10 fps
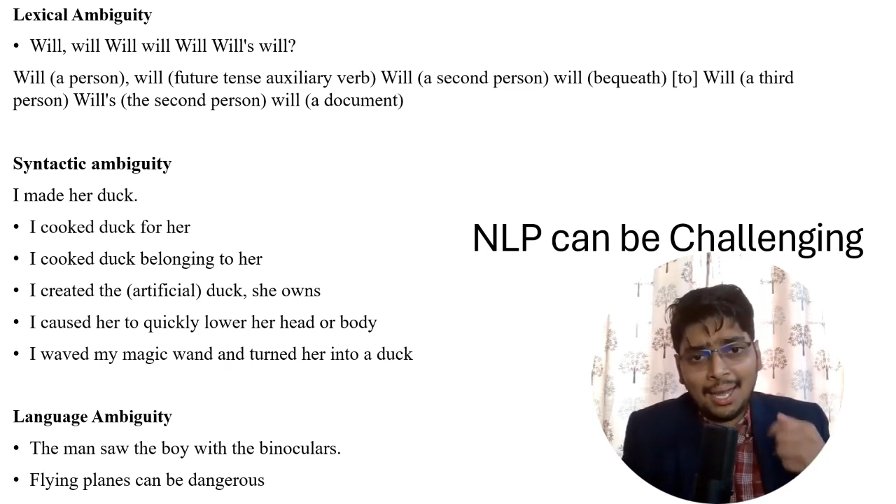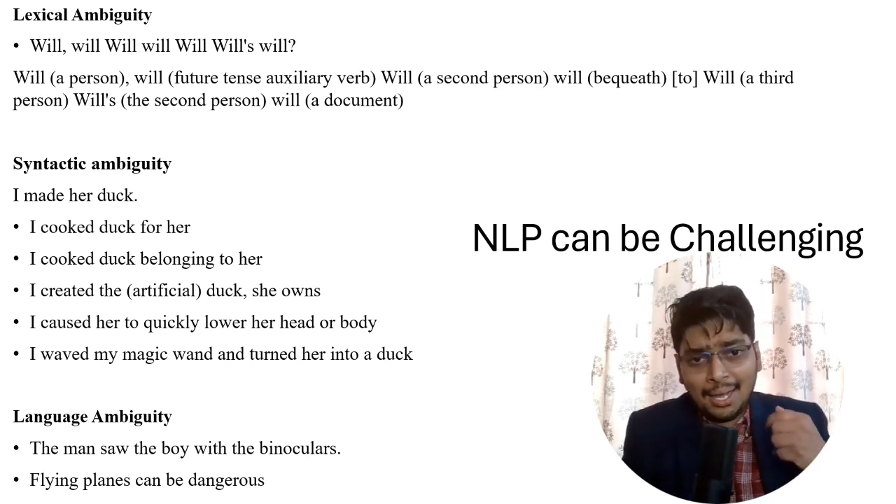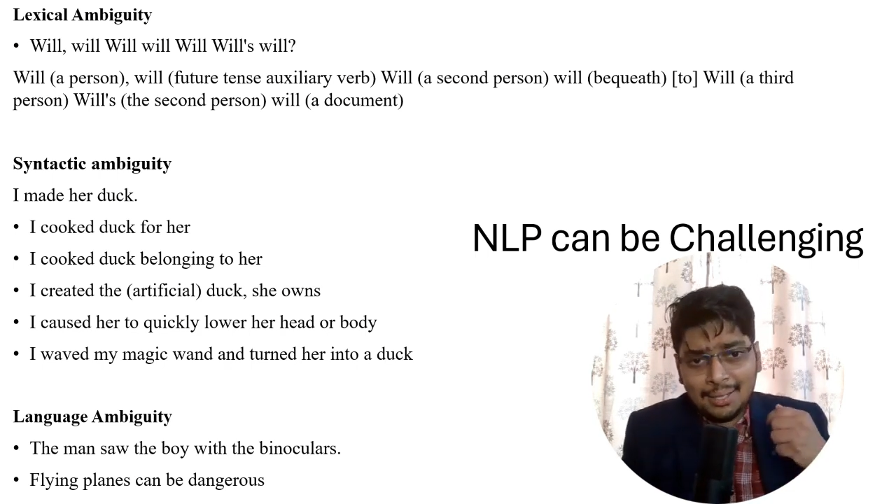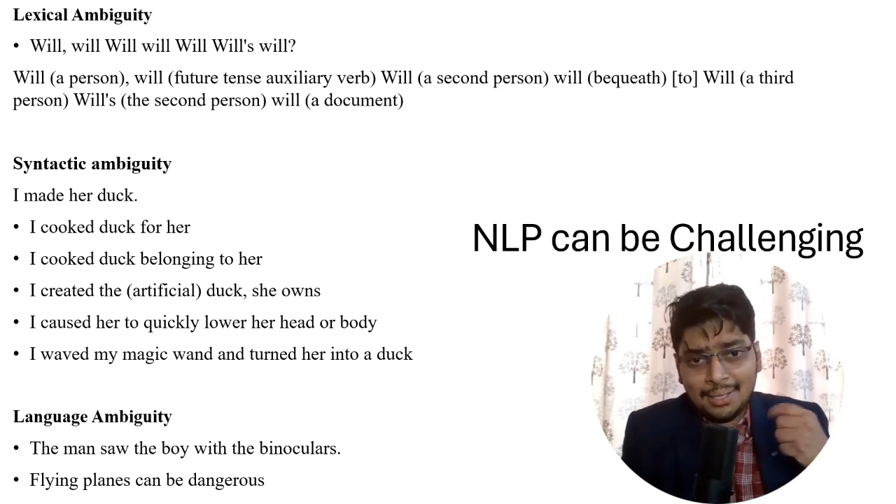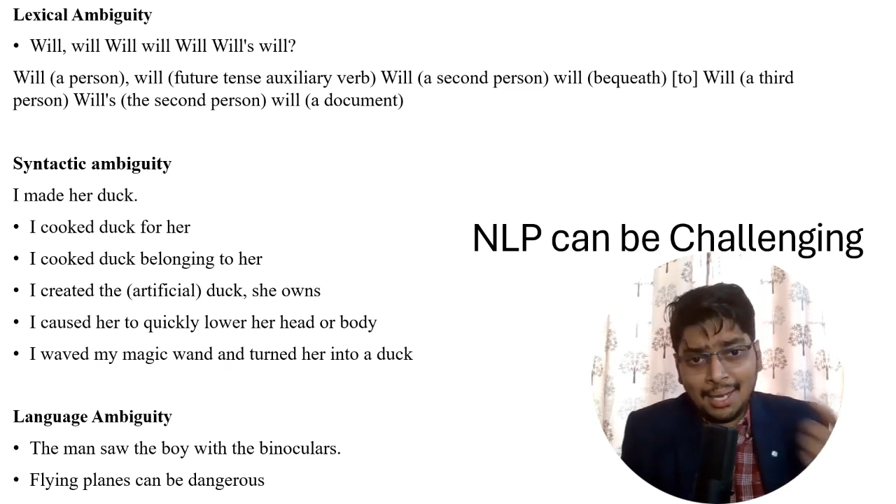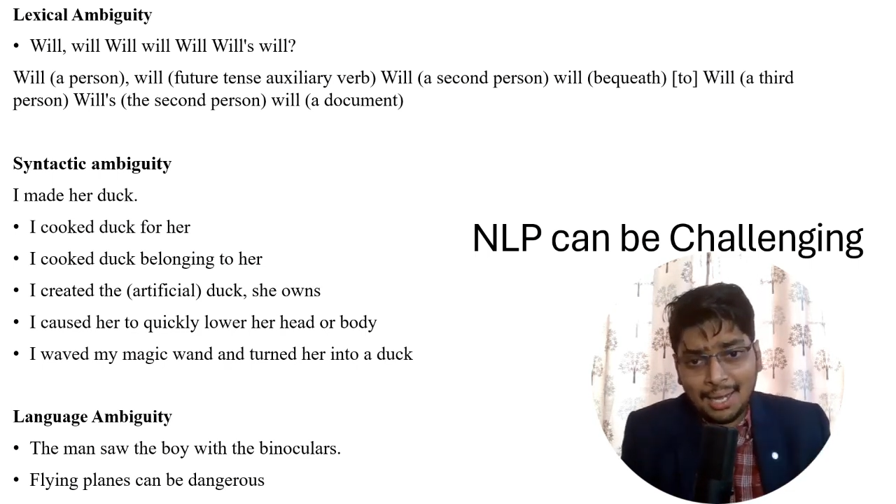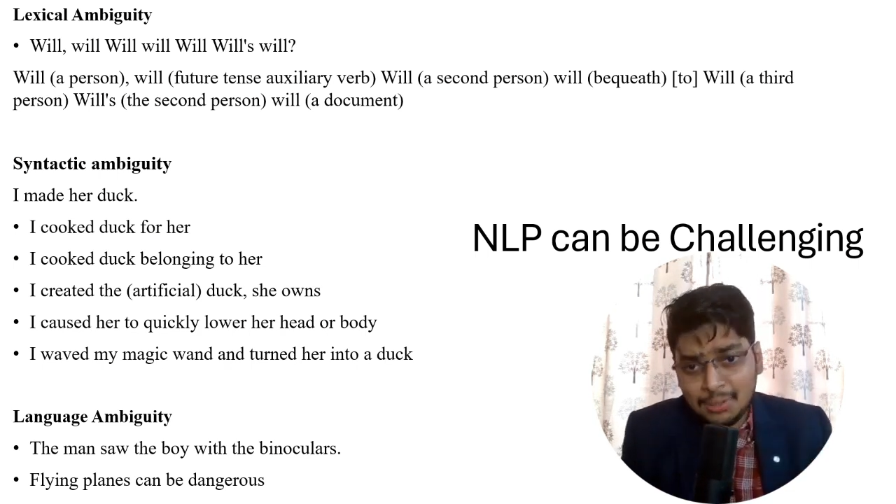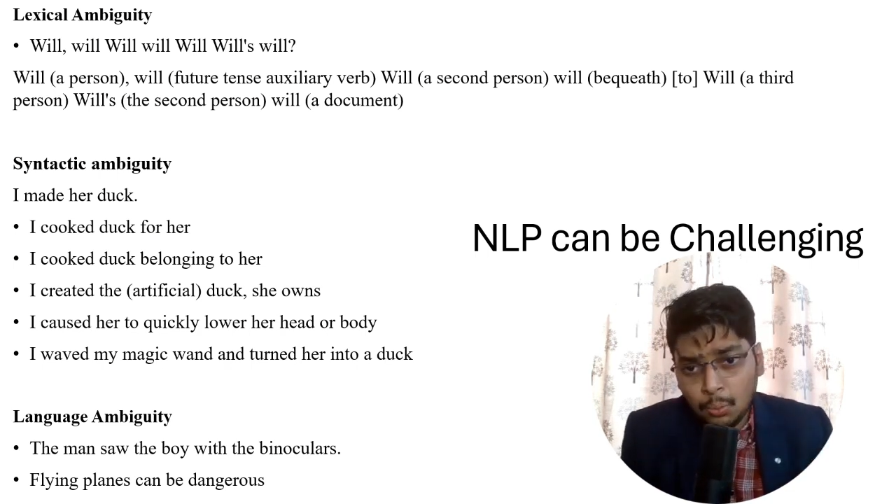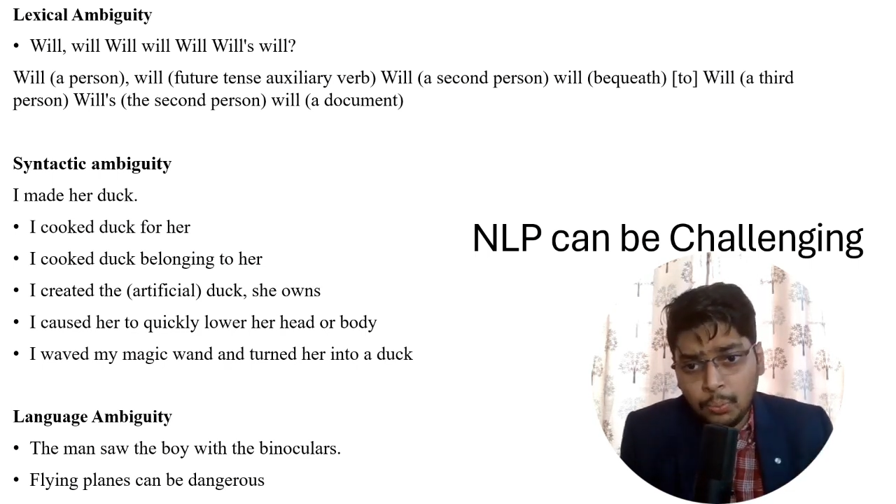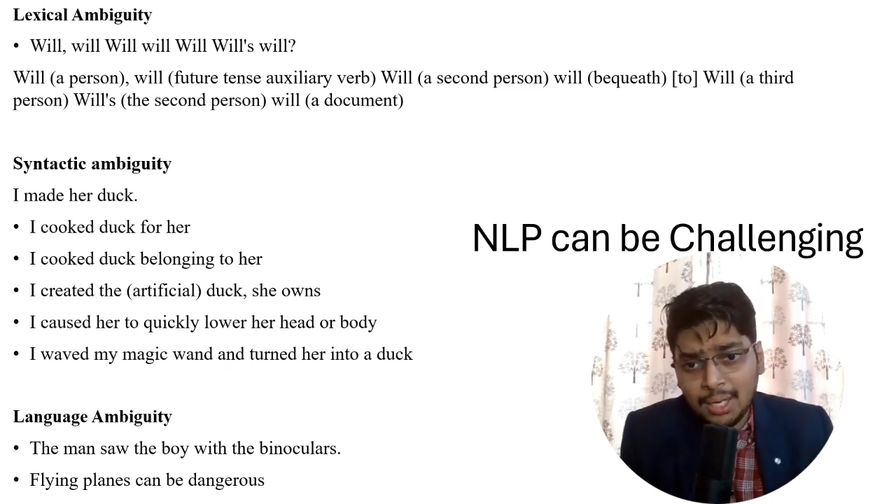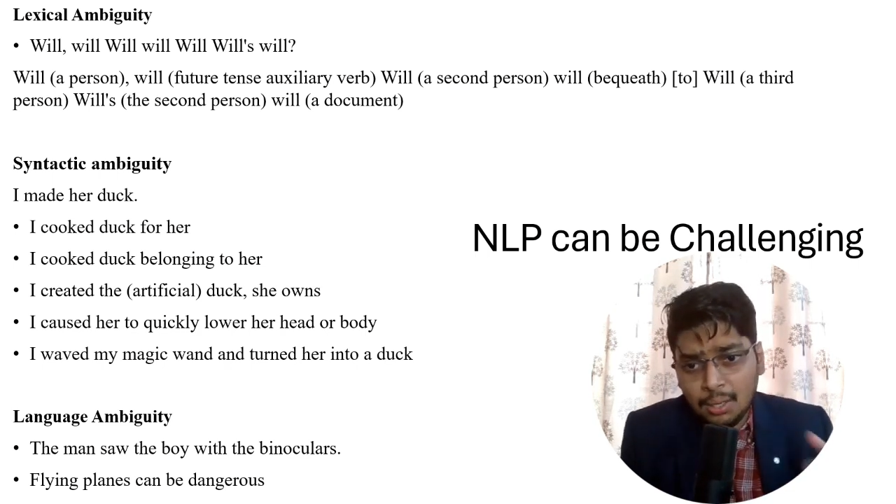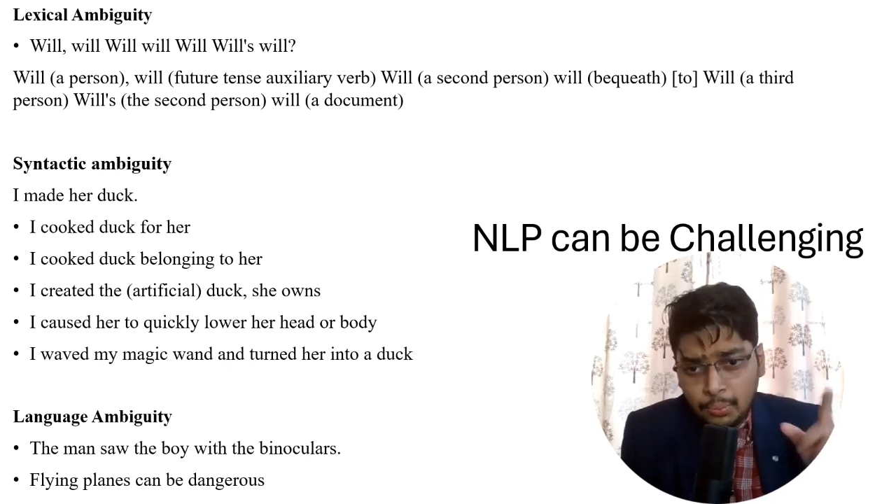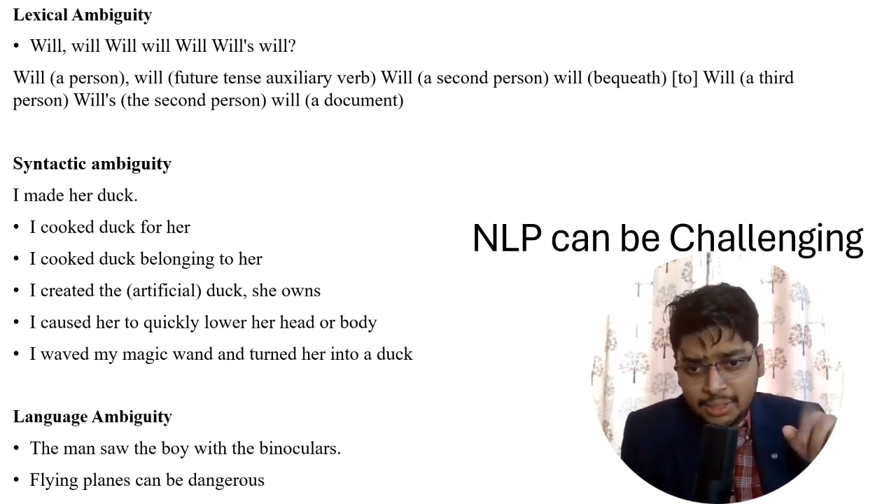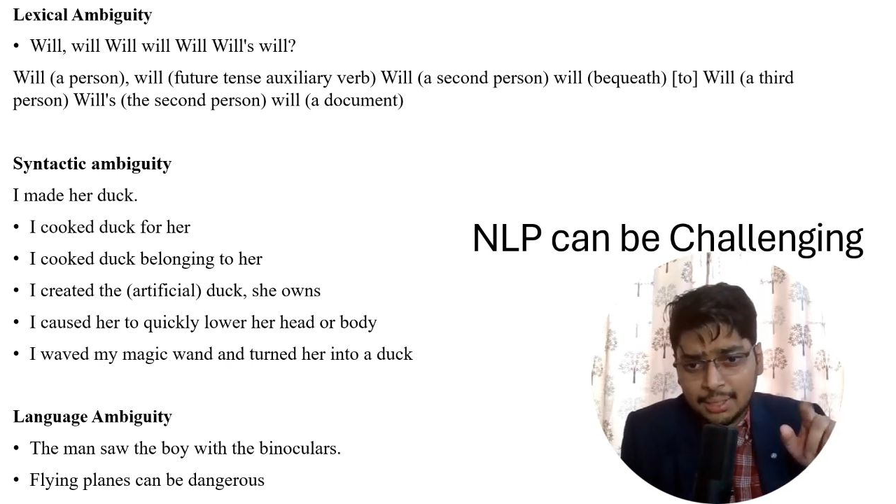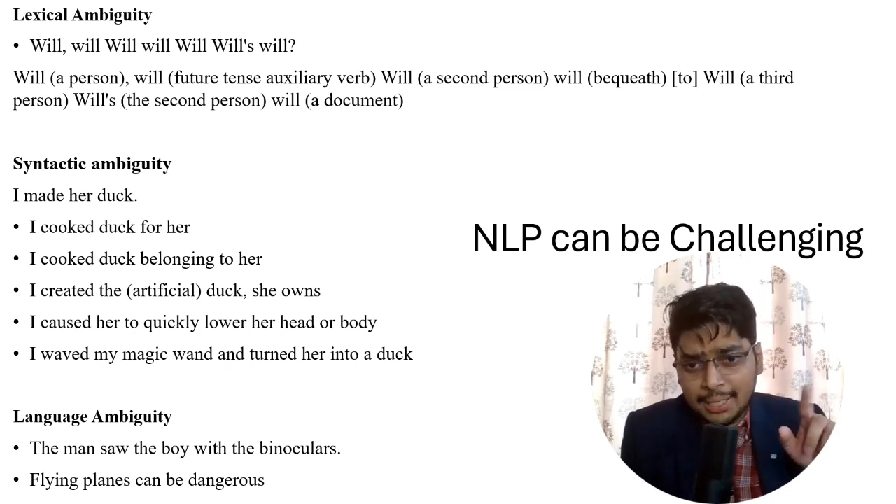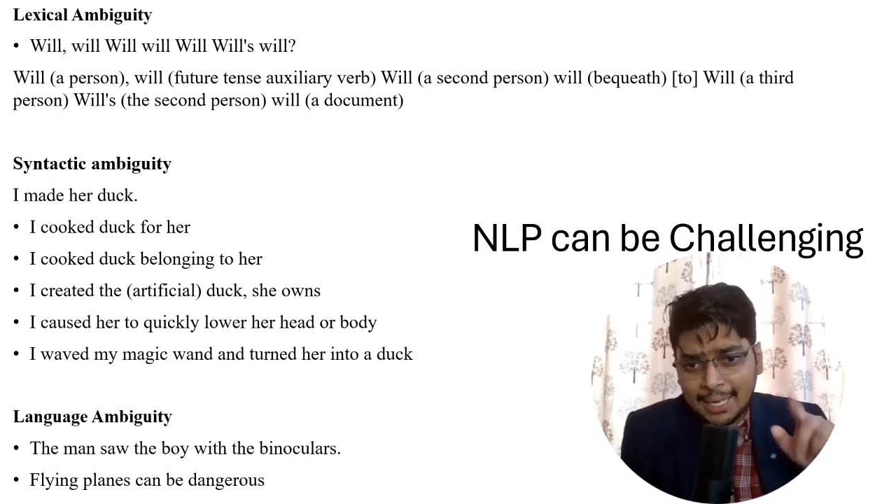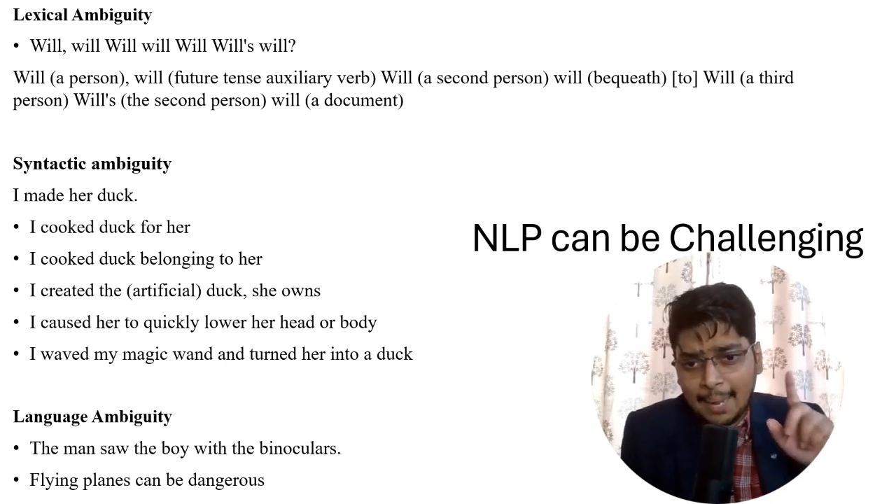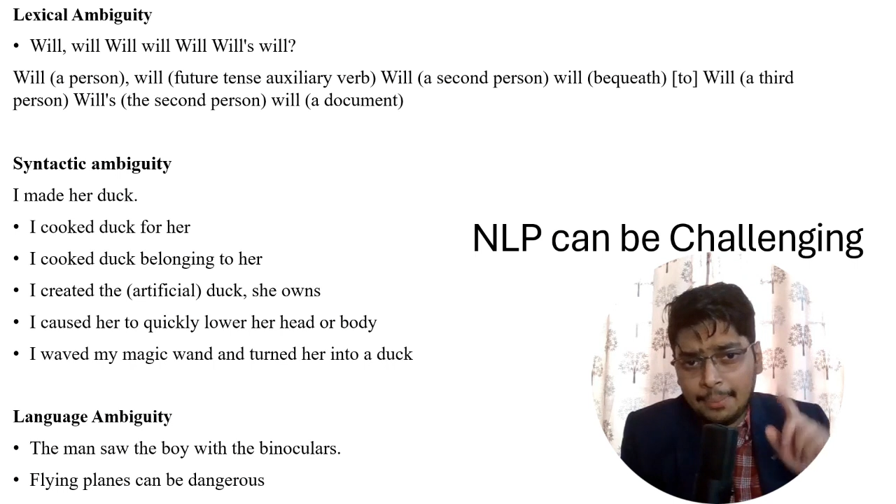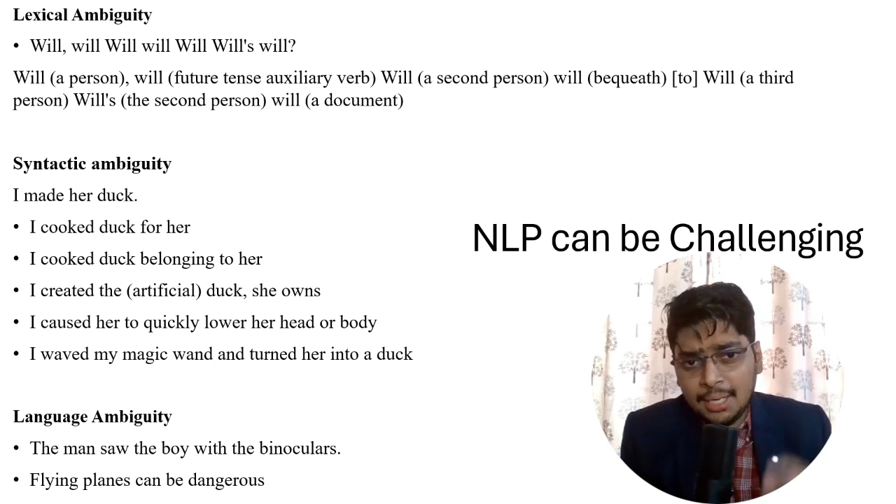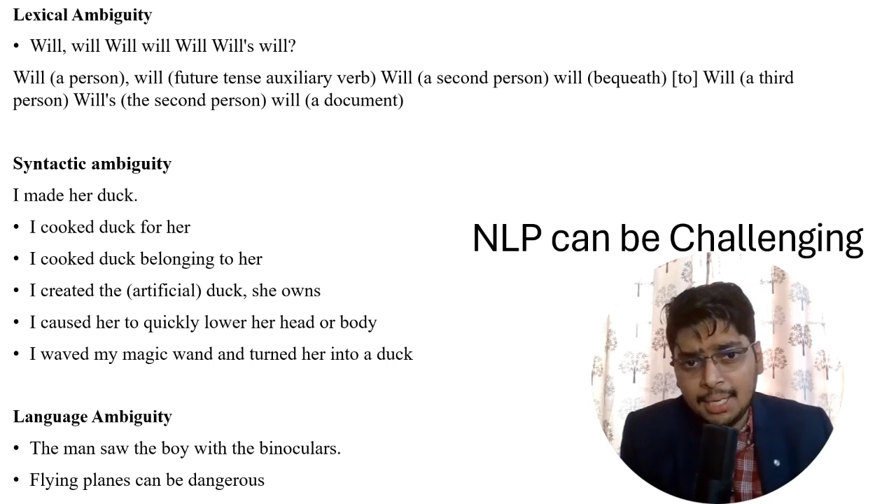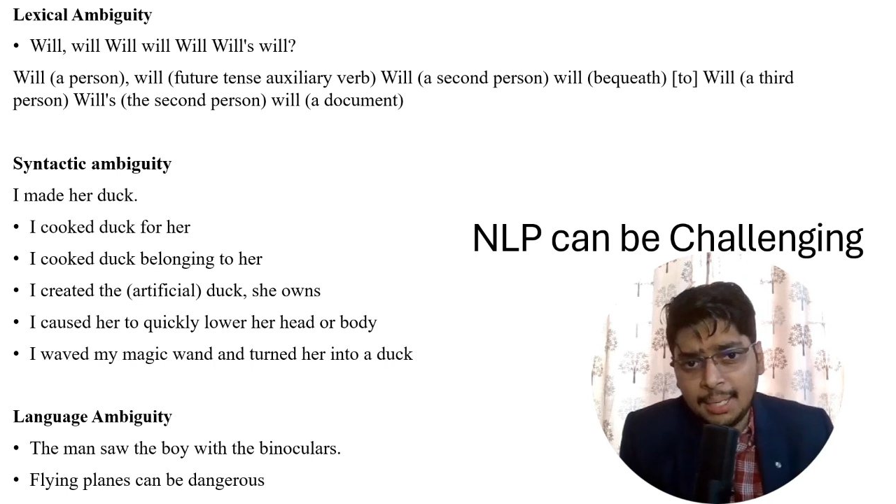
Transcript: the other will with a capital